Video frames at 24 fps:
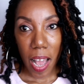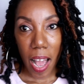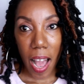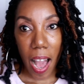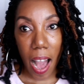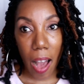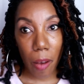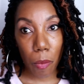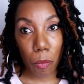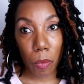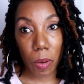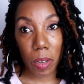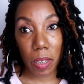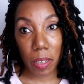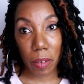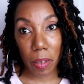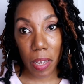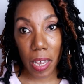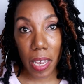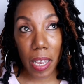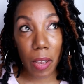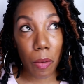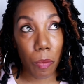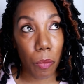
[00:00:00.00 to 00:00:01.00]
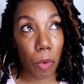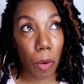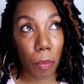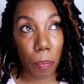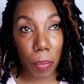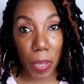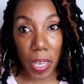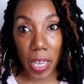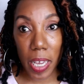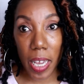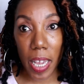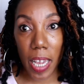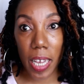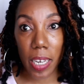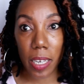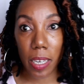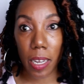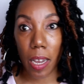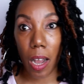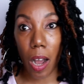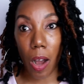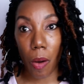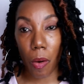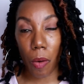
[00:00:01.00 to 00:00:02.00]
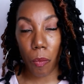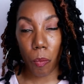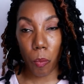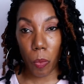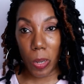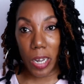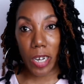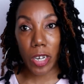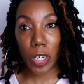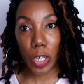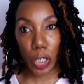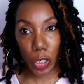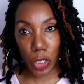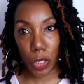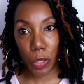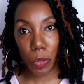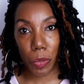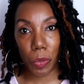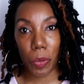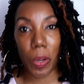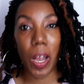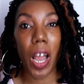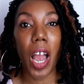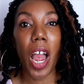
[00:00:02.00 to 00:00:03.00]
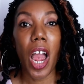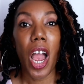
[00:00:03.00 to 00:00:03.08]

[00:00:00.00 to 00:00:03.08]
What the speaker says: how it will be in a week or two.